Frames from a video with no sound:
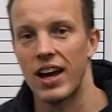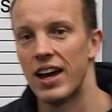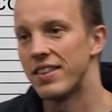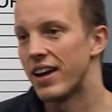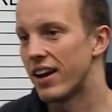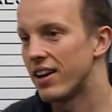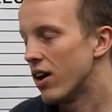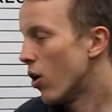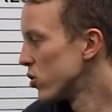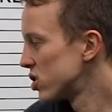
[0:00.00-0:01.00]
And then
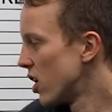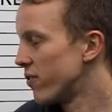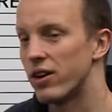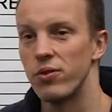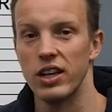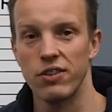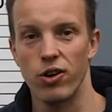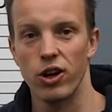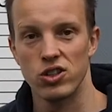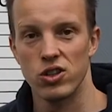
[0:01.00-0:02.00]
also if they're really
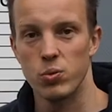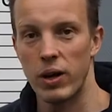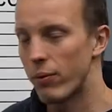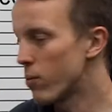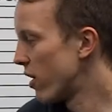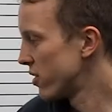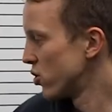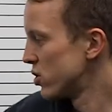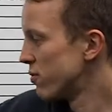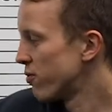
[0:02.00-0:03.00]
focused on speed, we might
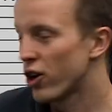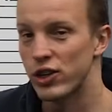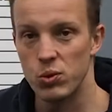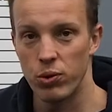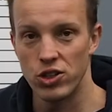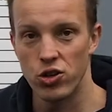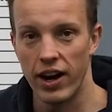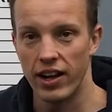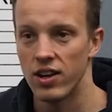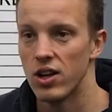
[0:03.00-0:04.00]
do some focused sprint
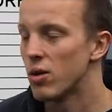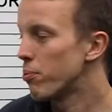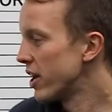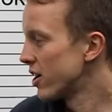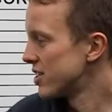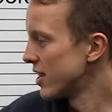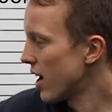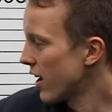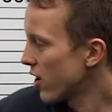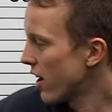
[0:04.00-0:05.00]
training. But
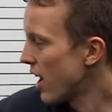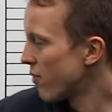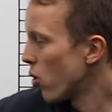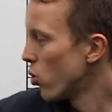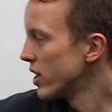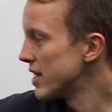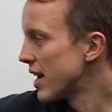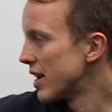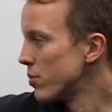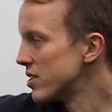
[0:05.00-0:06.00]
you've got to have all these
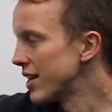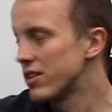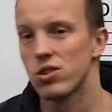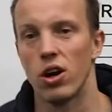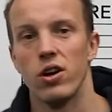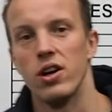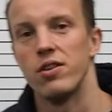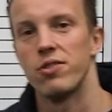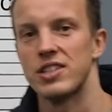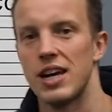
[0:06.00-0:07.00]
elements in. So
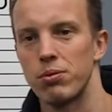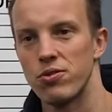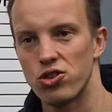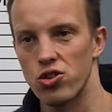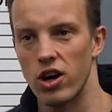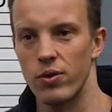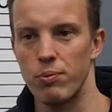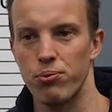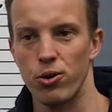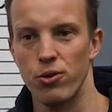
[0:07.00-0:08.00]
for example, if you're trying to
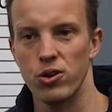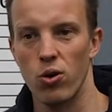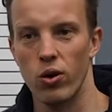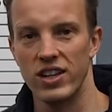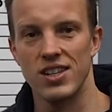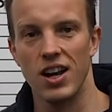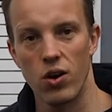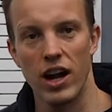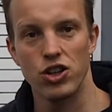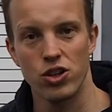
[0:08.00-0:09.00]
improve your
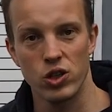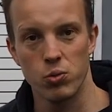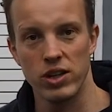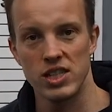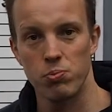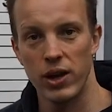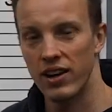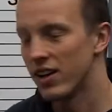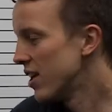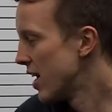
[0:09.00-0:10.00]
acceleration or sprint
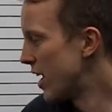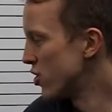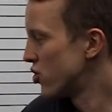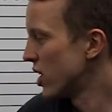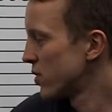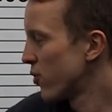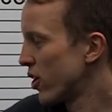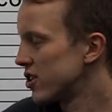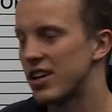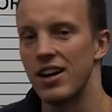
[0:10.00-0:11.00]
speed and you just
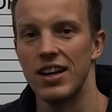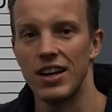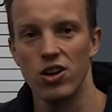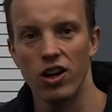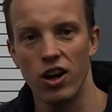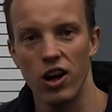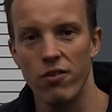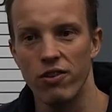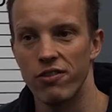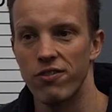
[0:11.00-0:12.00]
focus down here, you're not going to
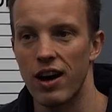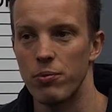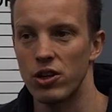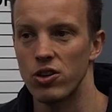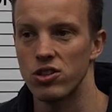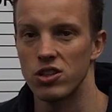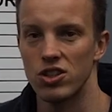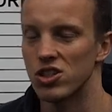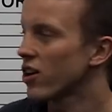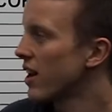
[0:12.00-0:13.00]
go very far because you're
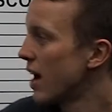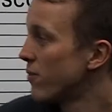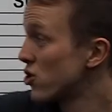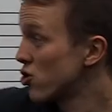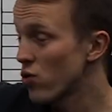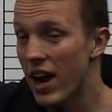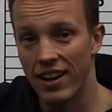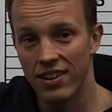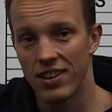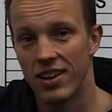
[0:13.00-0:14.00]
just not going to have the
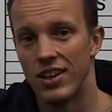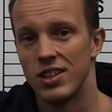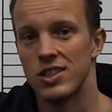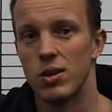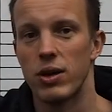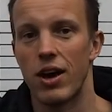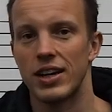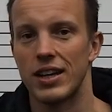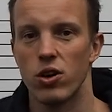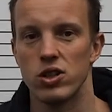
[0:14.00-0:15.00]
strength to be able to
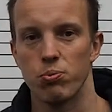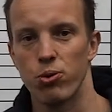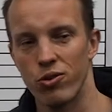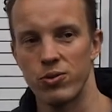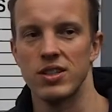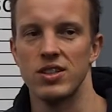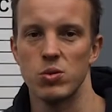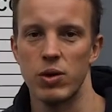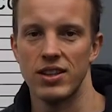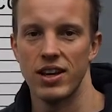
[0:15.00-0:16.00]
get those improvements in the
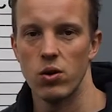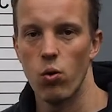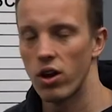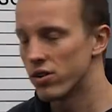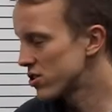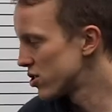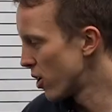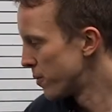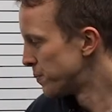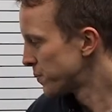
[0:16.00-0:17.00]
speed that you want.
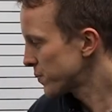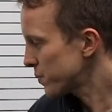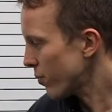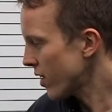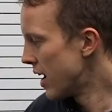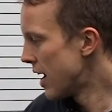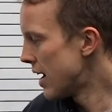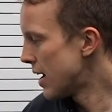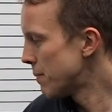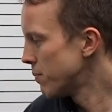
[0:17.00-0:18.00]
So
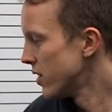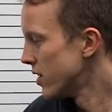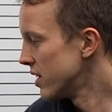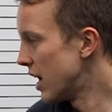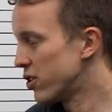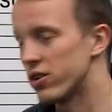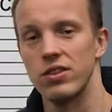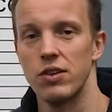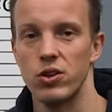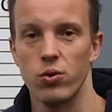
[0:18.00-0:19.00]
if
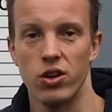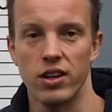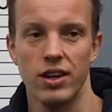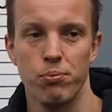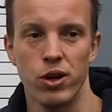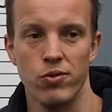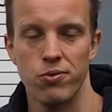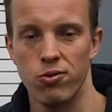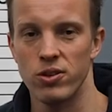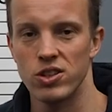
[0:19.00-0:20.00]
you want to improve your
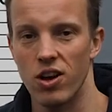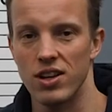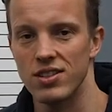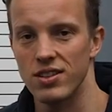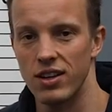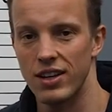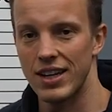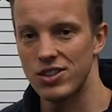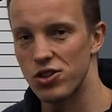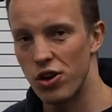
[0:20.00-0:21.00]
performance, guys,
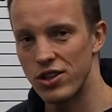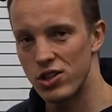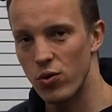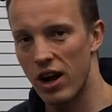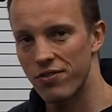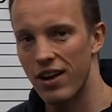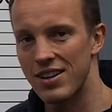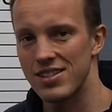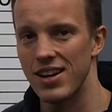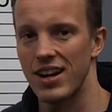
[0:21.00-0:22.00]
get to know this graph,
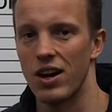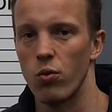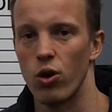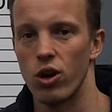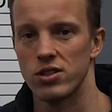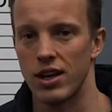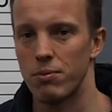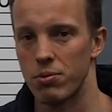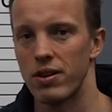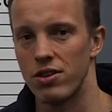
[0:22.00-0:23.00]
understand how it works and
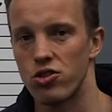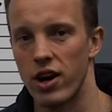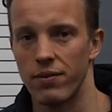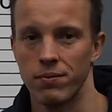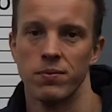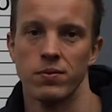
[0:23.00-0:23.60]
implement it in your training.